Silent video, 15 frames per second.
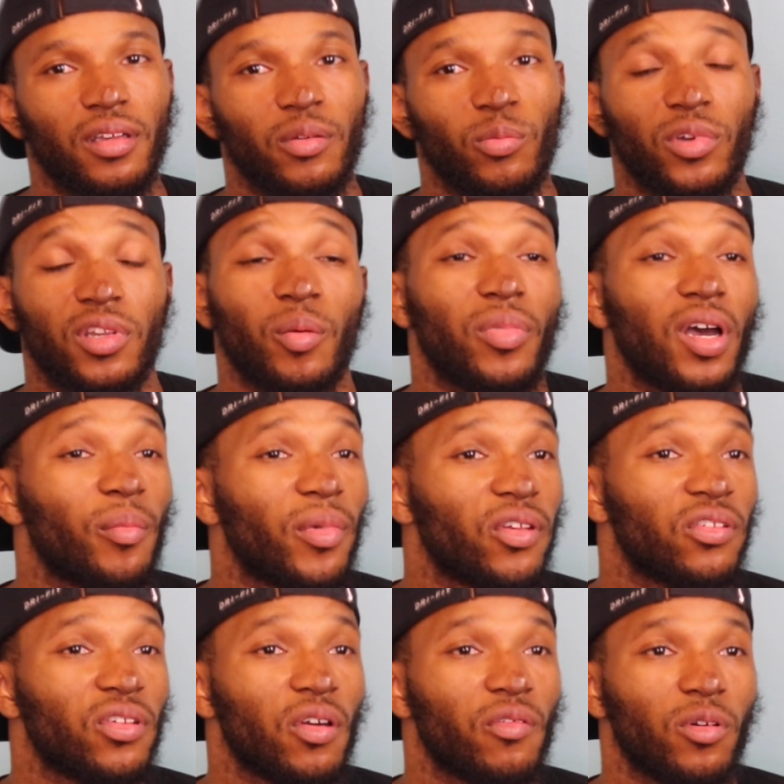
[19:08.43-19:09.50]
whether I'm by
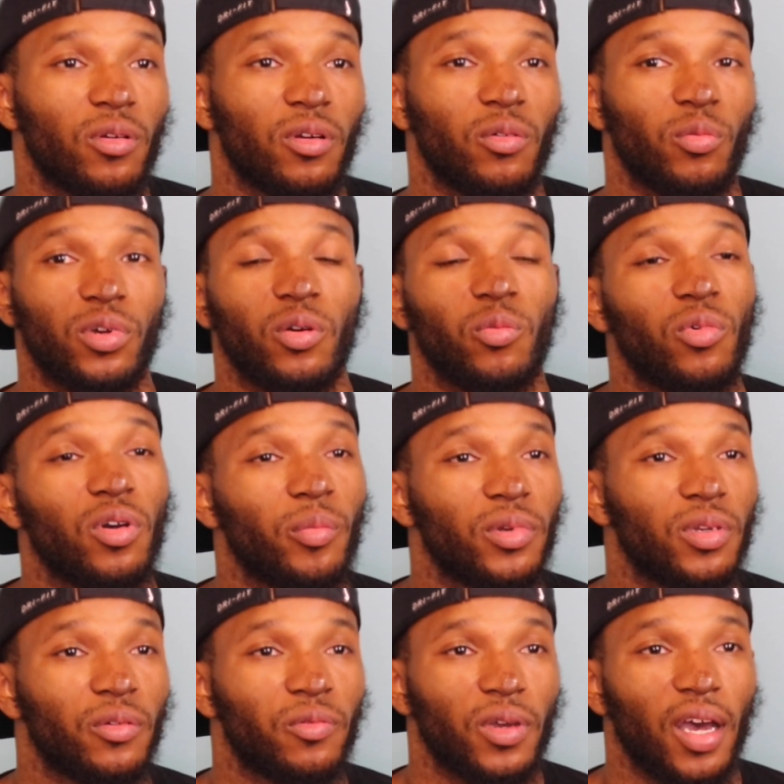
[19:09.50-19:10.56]
myself or with a
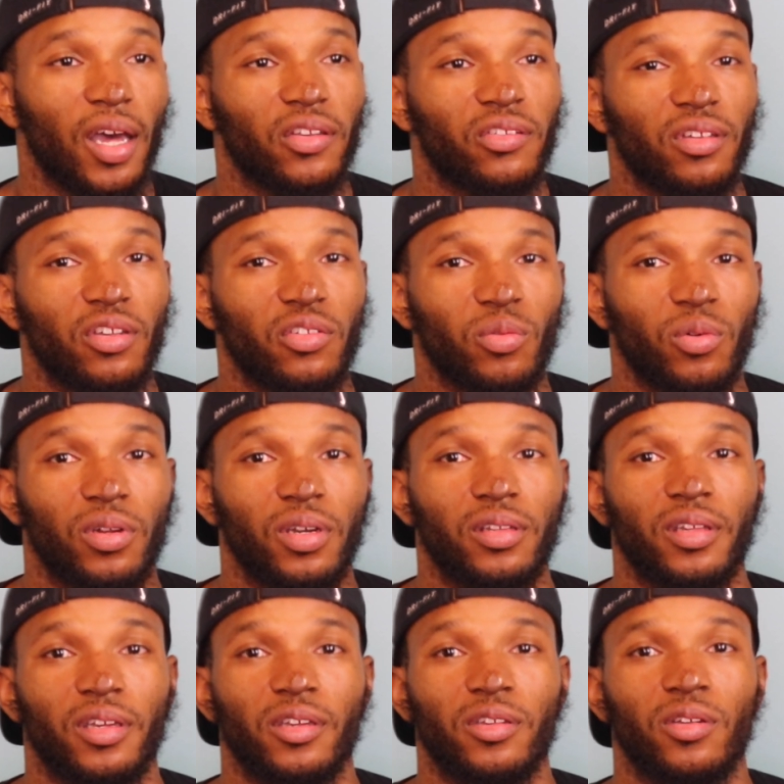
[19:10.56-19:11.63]
woman if God sends one,
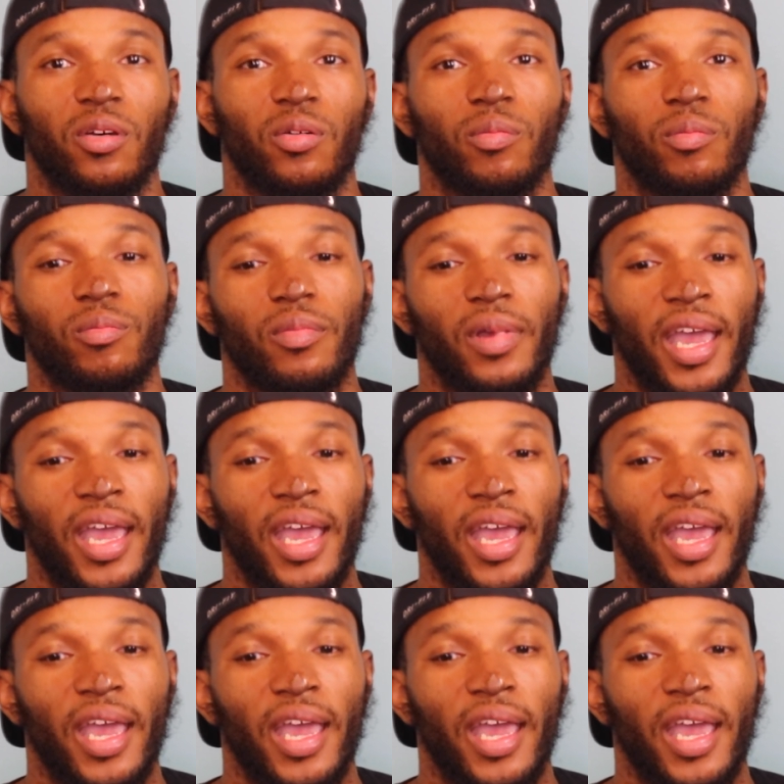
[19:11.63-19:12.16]
and then, you know,